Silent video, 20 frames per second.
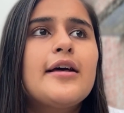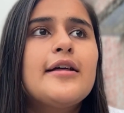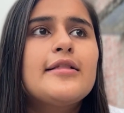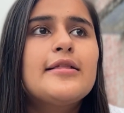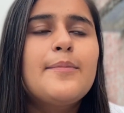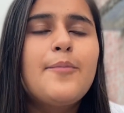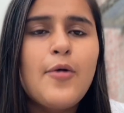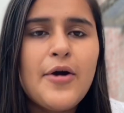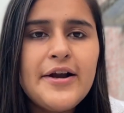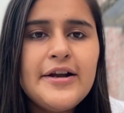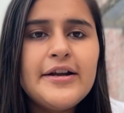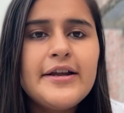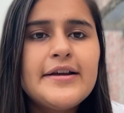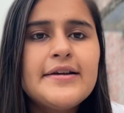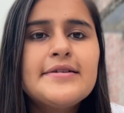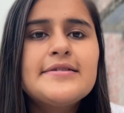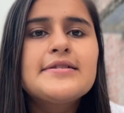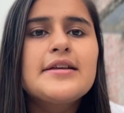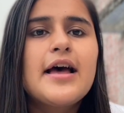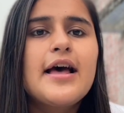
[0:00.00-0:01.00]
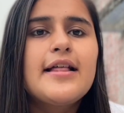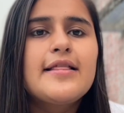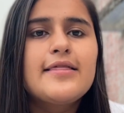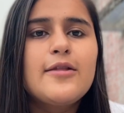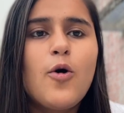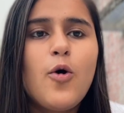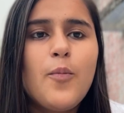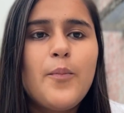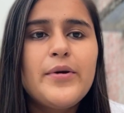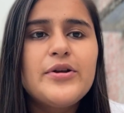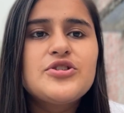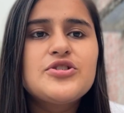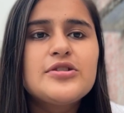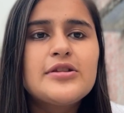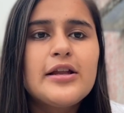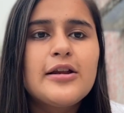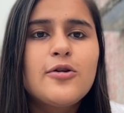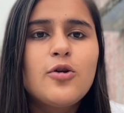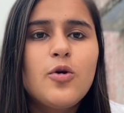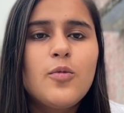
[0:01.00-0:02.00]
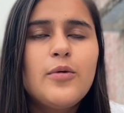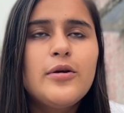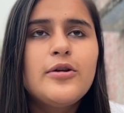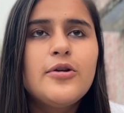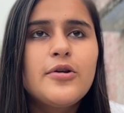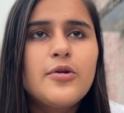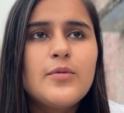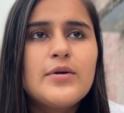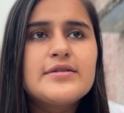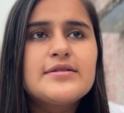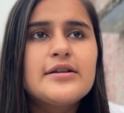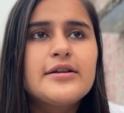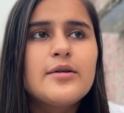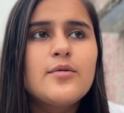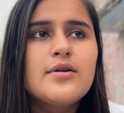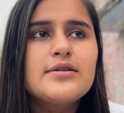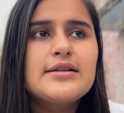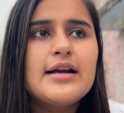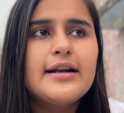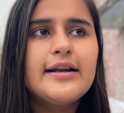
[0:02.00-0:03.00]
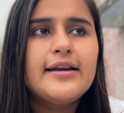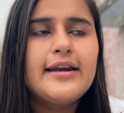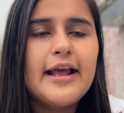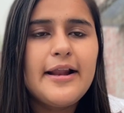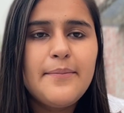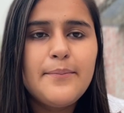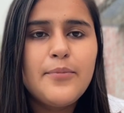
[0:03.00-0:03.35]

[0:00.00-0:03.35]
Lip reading: The point is, OP Jindal Global University was at 10